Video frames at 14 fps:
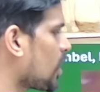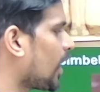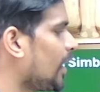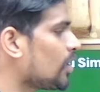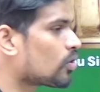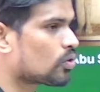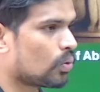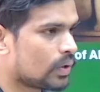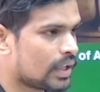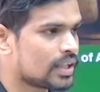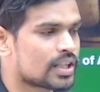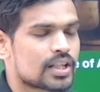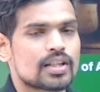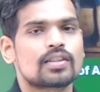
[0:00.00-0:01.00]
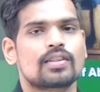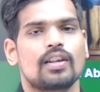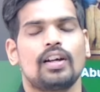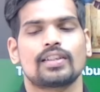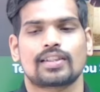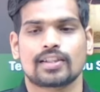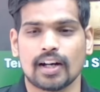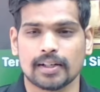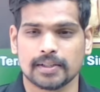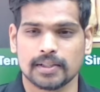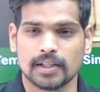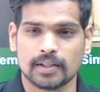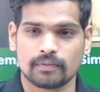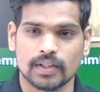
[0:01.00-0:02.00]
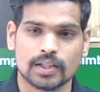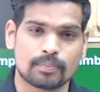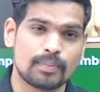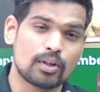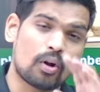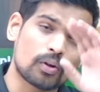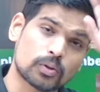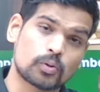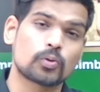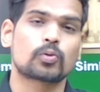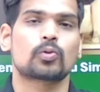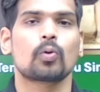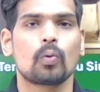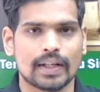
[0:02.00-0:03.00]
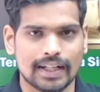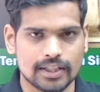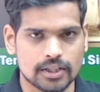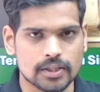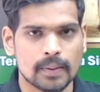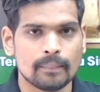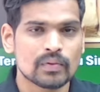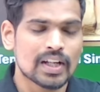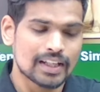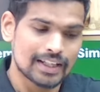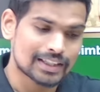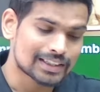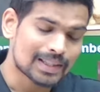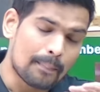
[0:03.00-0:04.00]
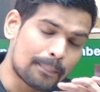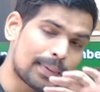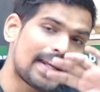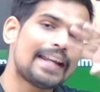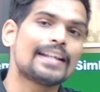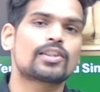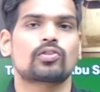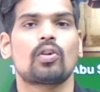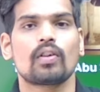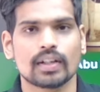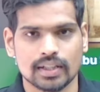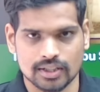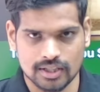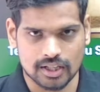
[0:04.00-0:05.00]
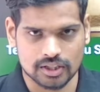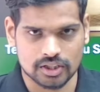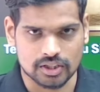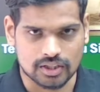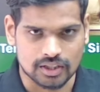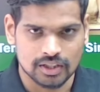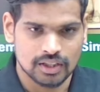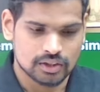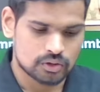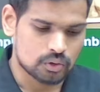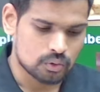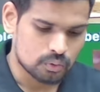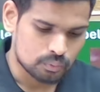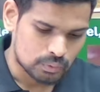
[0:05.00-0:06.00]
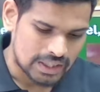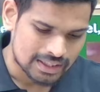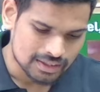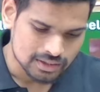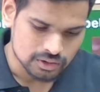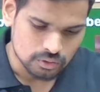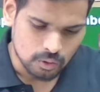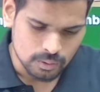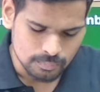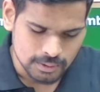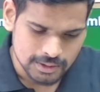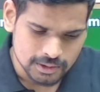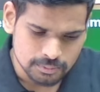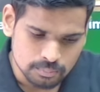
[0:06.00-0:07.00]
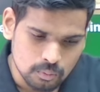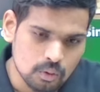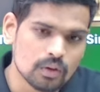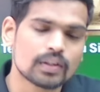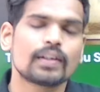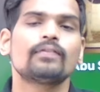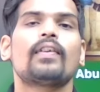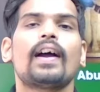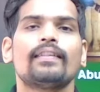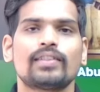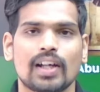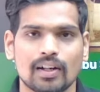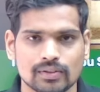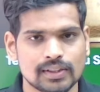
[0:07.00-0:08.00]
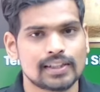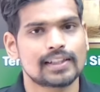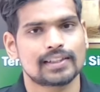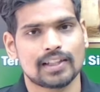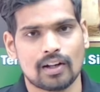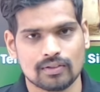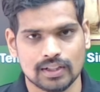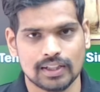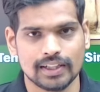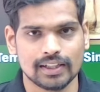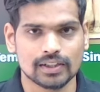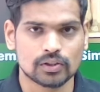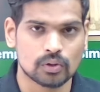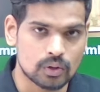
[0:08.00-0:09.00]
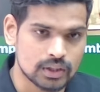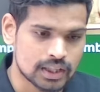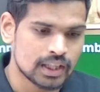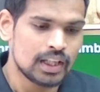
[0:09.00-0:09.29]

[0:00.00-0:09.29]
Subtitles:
again Stonehenge is a structure which belongs to Stone Age. It is a prehistoric structure, so it is more than 5,000 6,000 years old.